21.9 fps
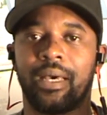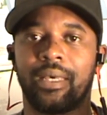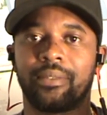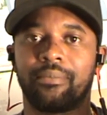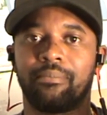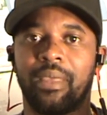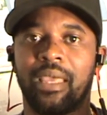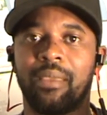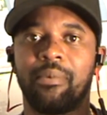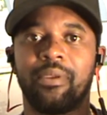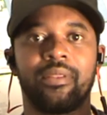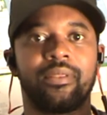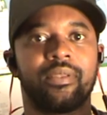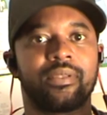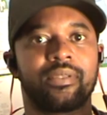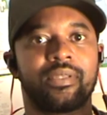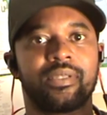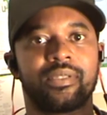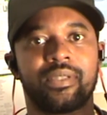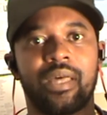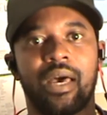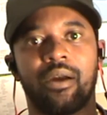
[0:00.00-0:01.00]
maybe
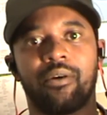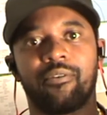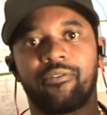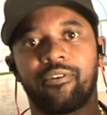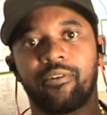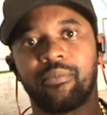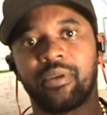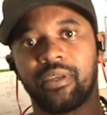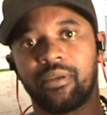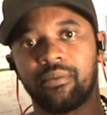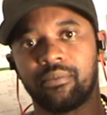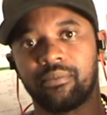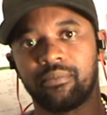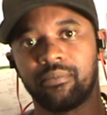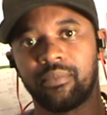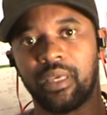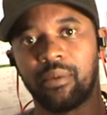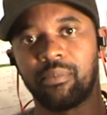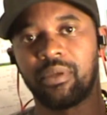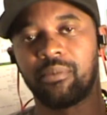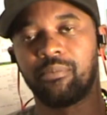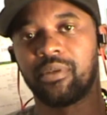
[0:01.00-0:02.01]
this is not for me.
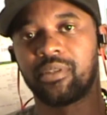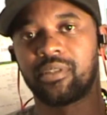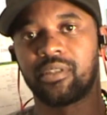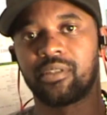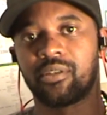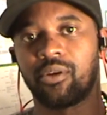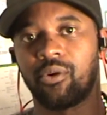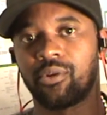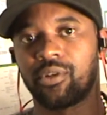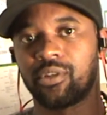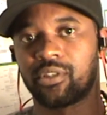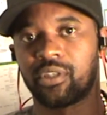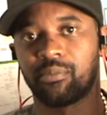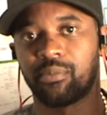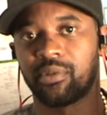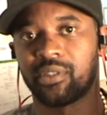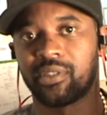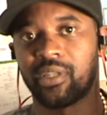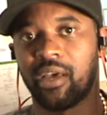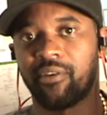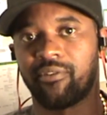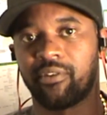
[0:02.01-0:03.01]
Maybe business ownership
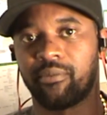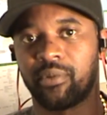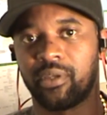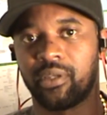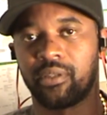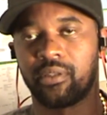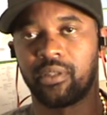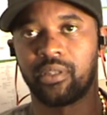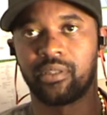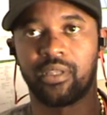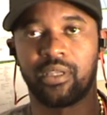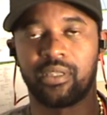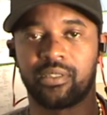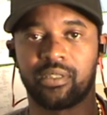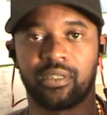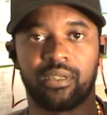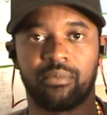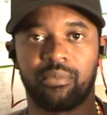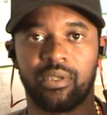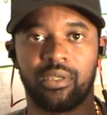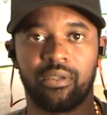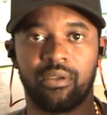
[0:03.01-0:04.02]
is not for me. There's
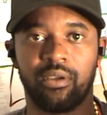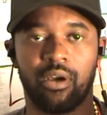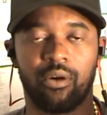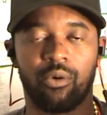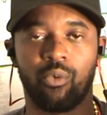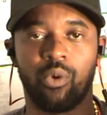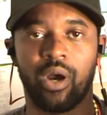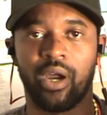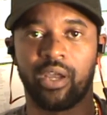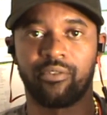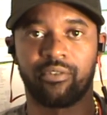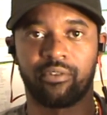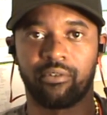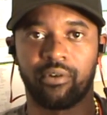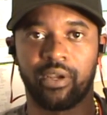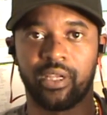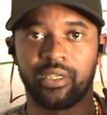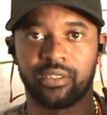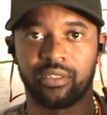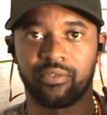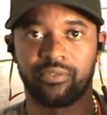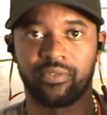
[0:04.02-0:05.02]
going to be a wide
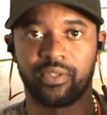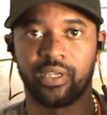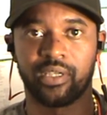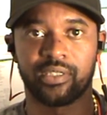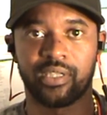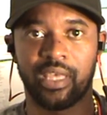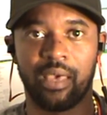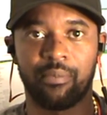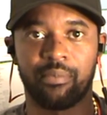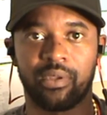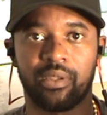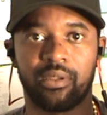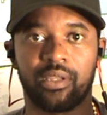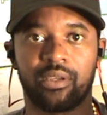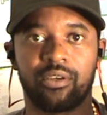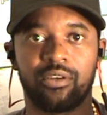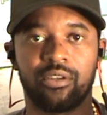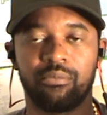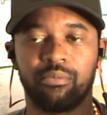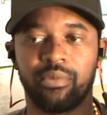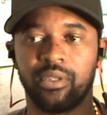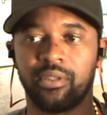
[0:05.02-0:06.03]
range of things happening. It
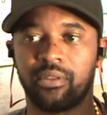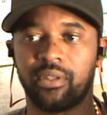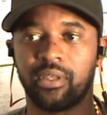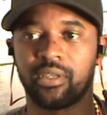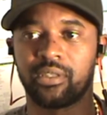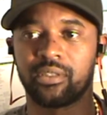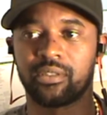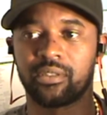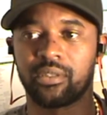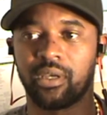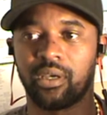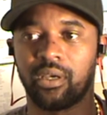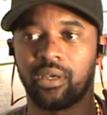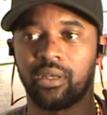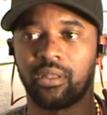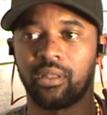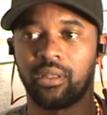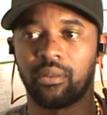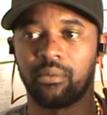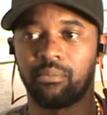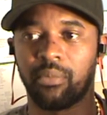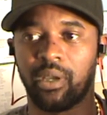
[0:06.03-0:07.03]
could be things.
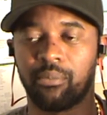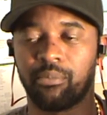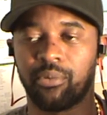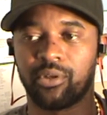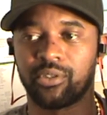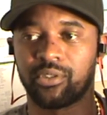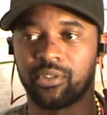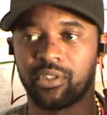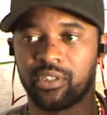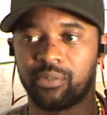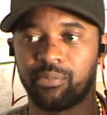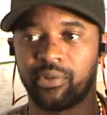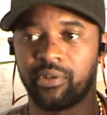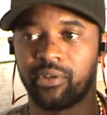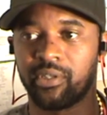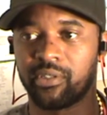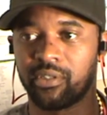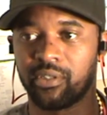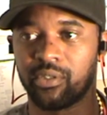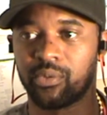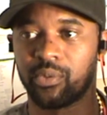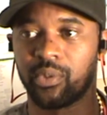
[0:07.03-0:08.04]
My personal
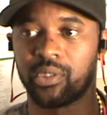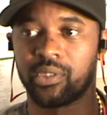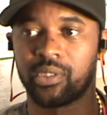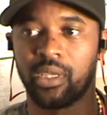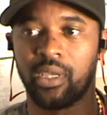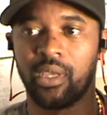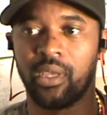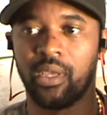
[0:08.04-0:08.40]
experiences was